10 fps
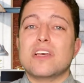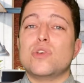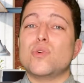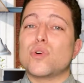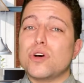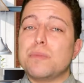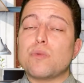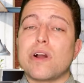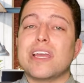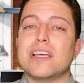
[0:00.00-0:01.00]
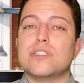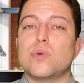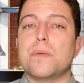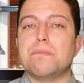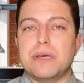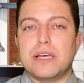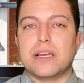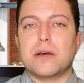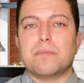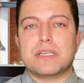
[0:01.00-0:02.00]
you could be running into a
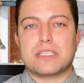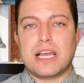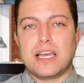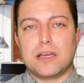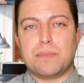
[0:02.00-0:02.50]
big mistake,